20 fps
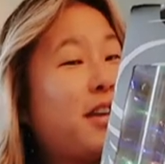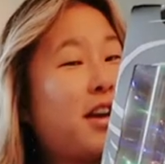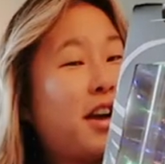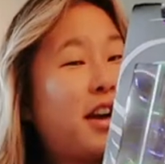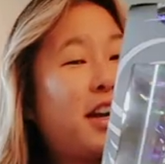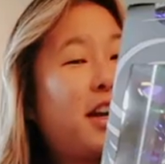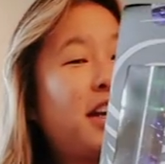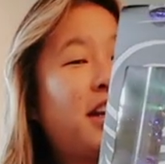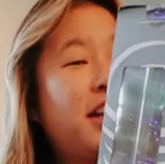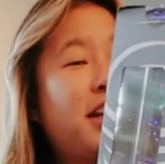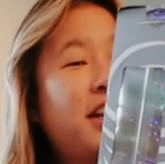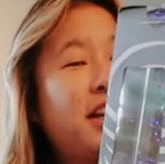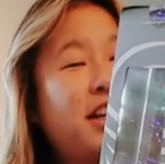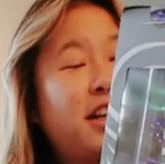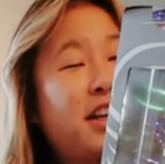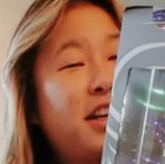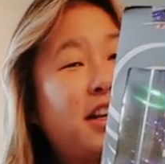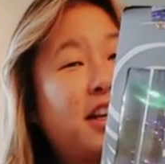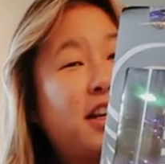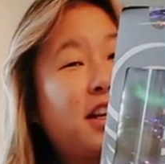right.
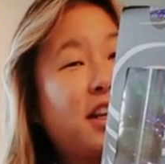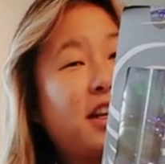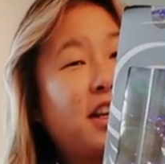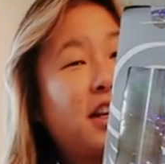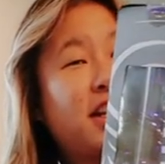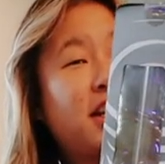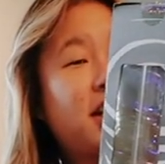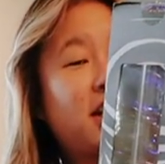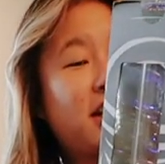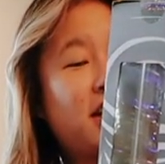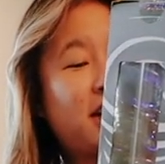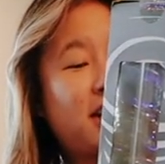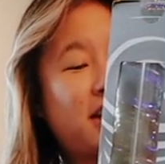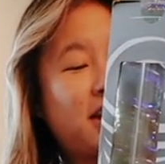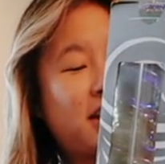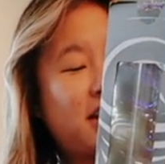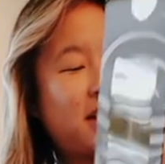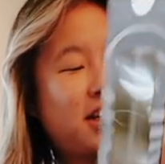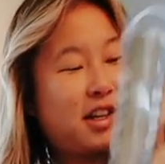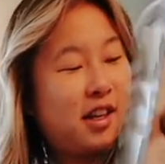
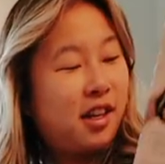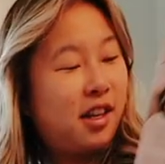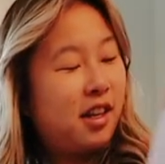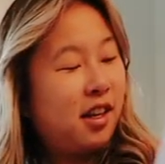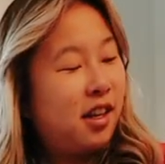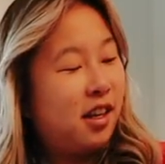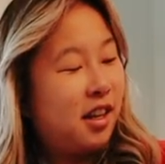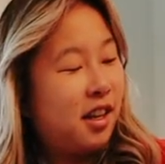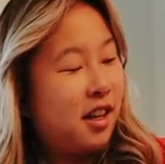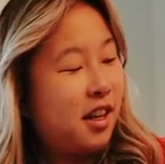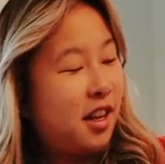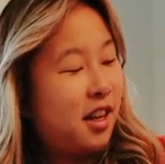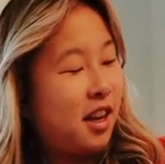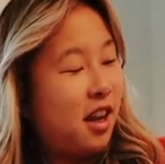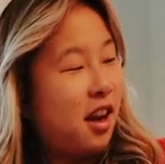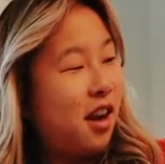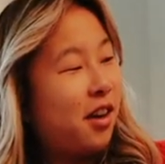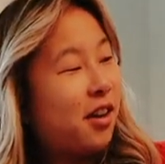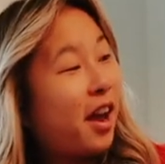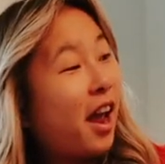Okay. Take next door, put
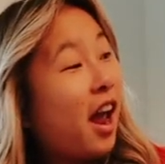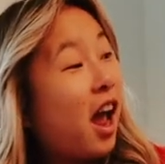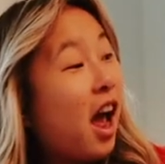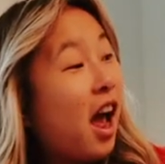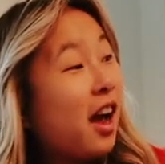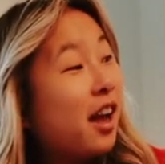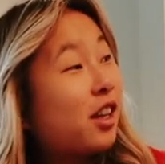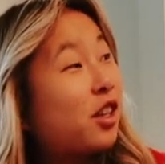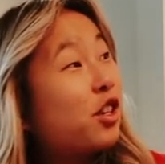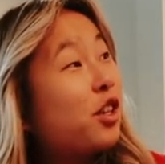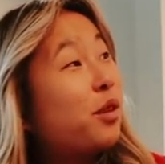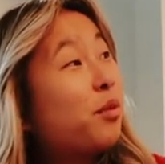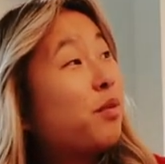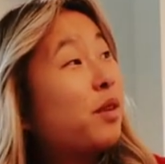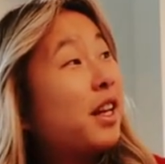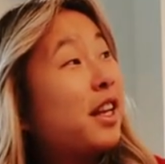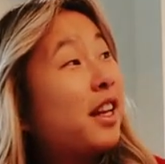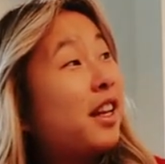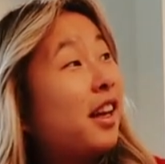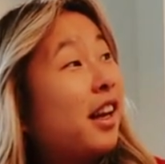them. Okay, the I actually door.
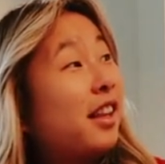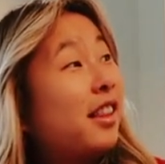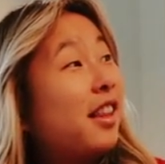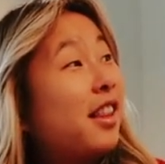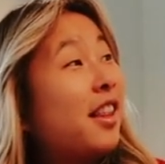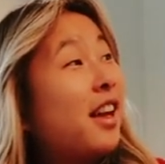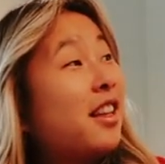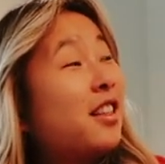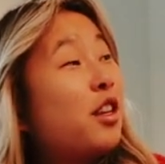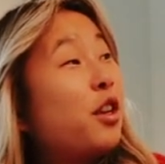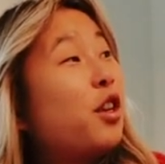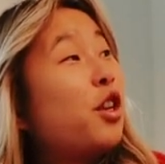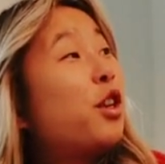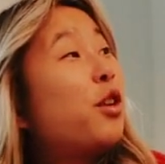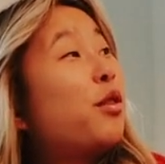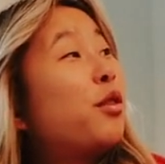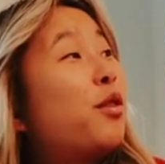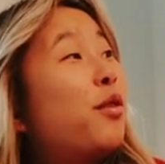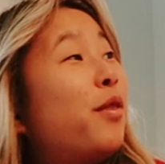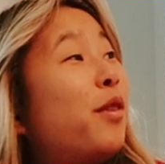really like that. That's okay, a here,
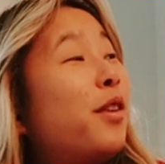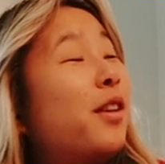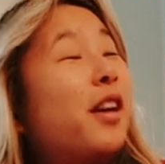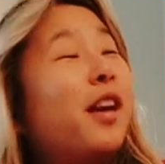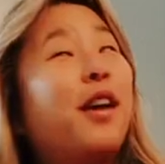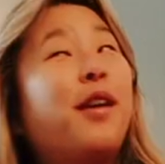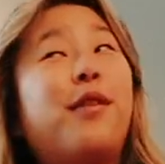useful let's gift.